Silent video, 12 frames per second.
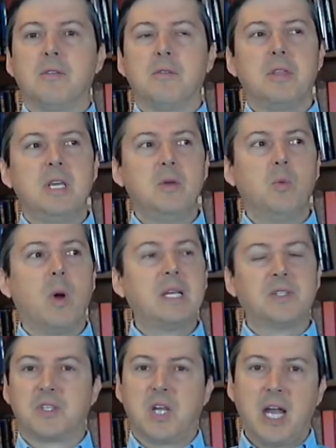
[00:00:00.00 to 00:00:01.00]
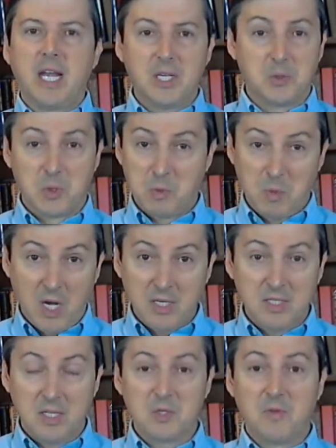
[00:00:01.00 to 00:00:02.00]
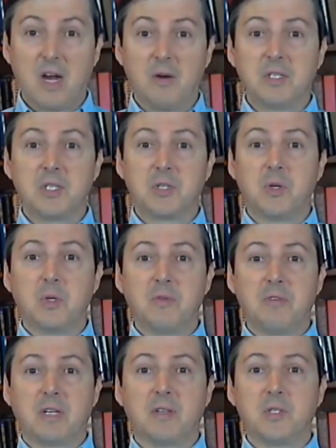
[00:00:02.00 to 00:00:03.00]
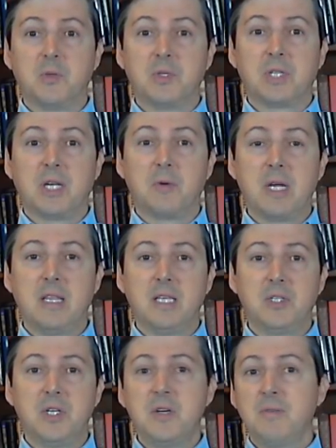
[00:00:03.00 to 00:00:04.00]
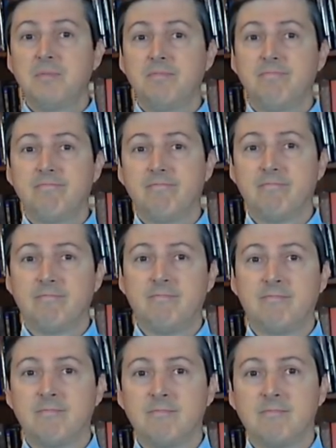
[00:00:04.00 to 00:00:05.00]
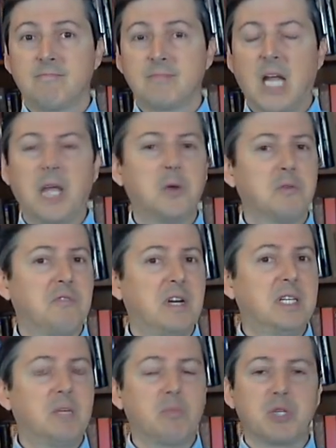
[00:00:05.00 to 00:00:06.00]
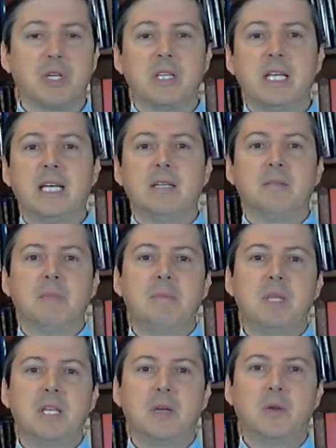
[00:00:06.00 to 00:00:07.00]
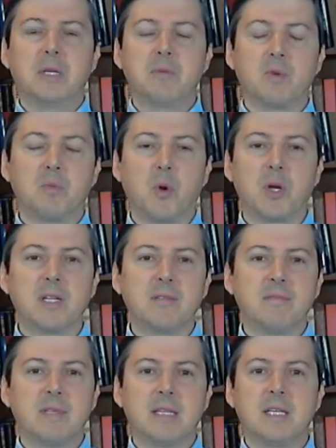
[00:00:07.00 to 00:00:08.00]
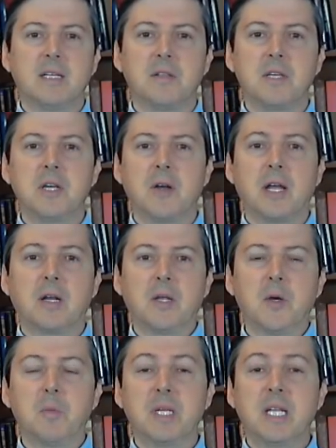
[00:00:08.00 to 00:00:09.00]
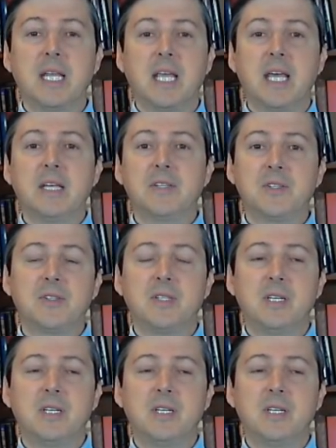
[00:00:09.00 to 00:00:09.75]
the way society has responded to this virus is going to affect the suicide rate this year? I couldn't find numbers on that. Maybe they only report it at the end of the year, I don't know. But in any case,